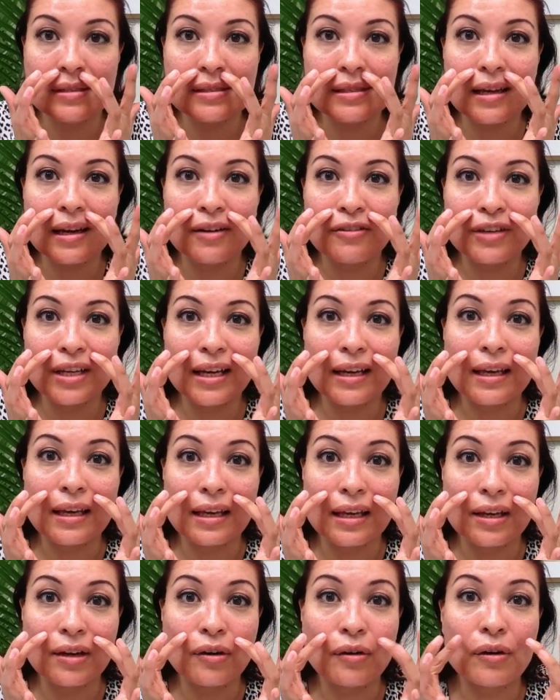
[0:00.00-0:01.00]
This
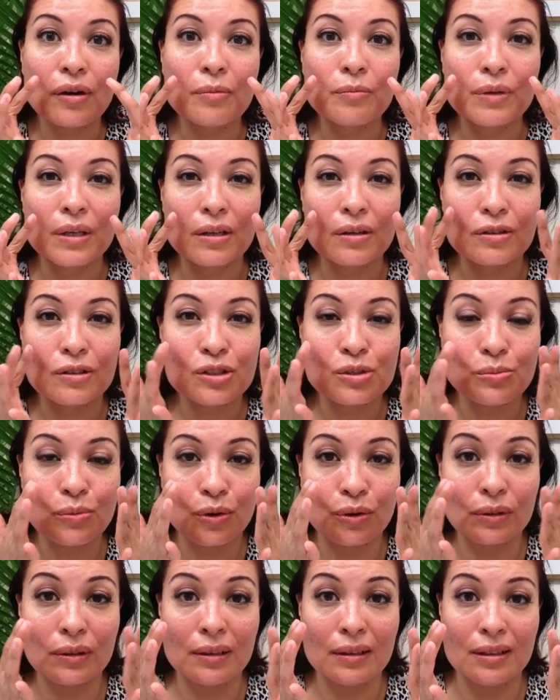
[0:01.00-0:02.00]
area here
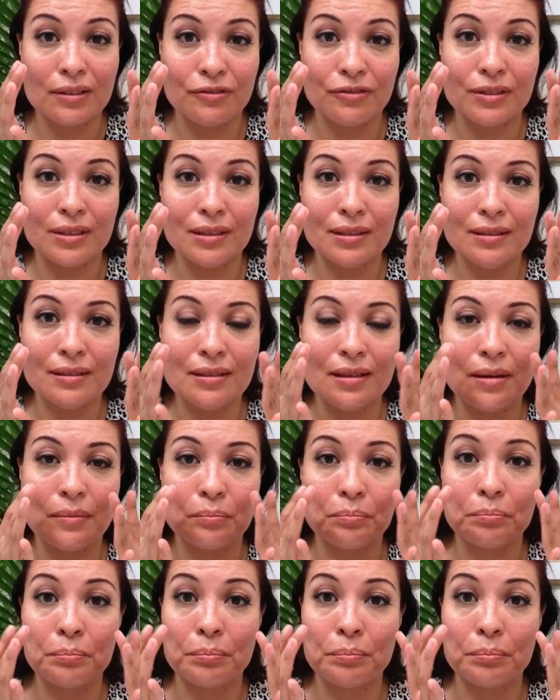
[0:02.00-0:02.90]
appears more lifted